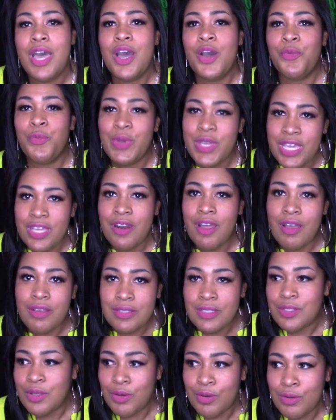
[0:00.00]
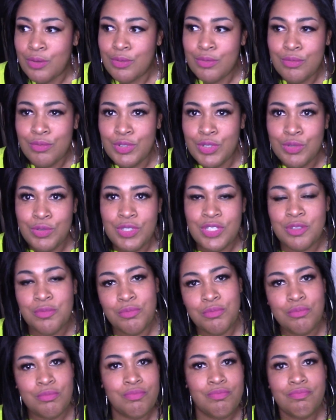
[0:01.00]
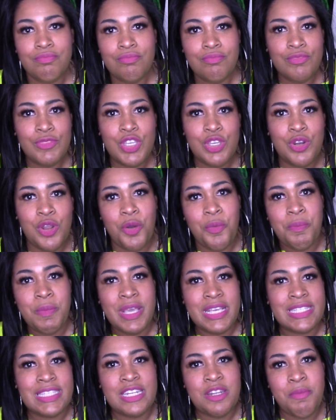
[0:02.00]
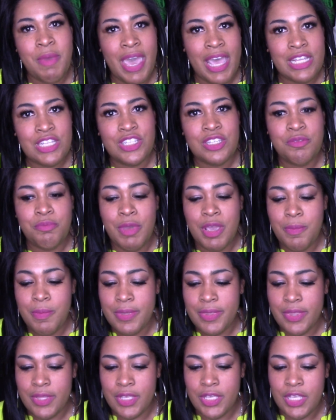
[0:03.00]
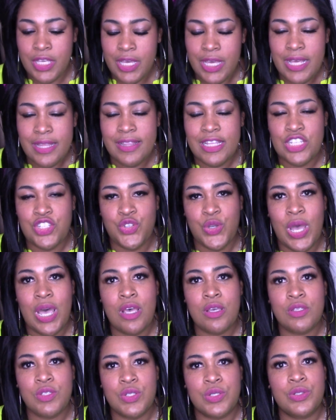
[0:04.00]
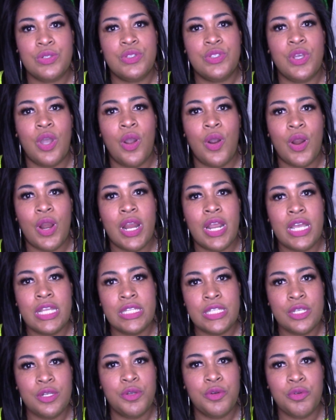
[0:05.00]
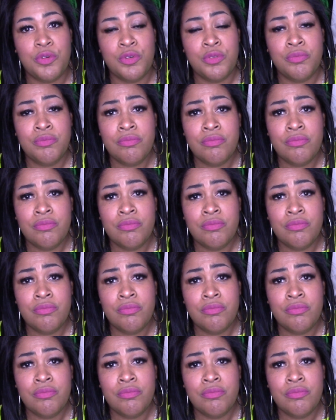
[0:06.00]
We can also do some, you know, mixing and matching. Maybe the trousers are a little